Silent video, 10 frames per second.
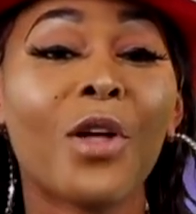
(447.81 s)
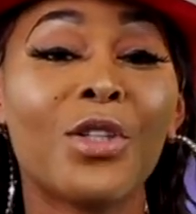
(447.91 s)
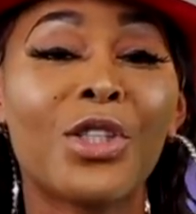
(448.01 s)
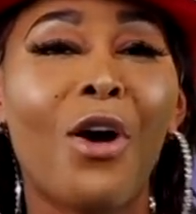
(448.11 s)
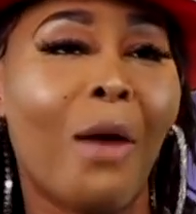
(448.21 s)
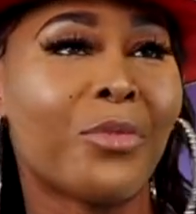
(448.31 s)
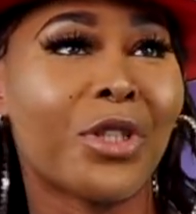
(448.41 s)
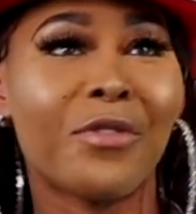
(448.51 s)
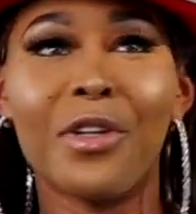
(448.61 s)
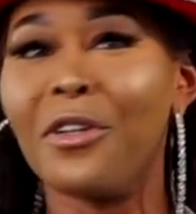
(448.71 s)
So I'm
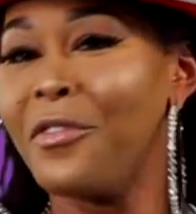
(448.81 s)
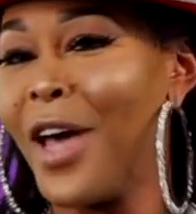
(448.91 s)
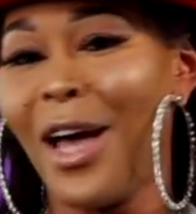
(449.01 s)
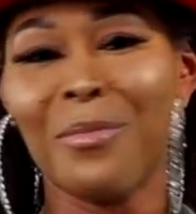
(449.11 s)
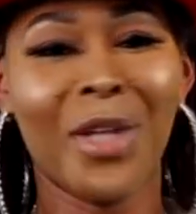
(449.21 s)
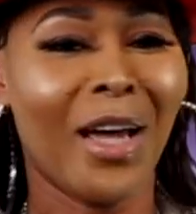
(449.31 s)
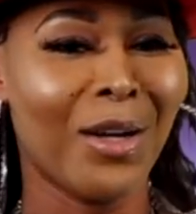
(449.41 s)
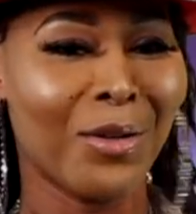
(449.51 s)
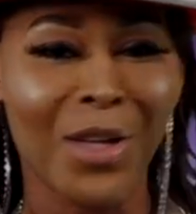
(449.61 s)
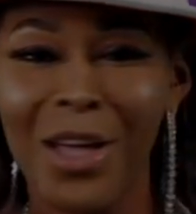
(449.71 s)
just feeling bad now.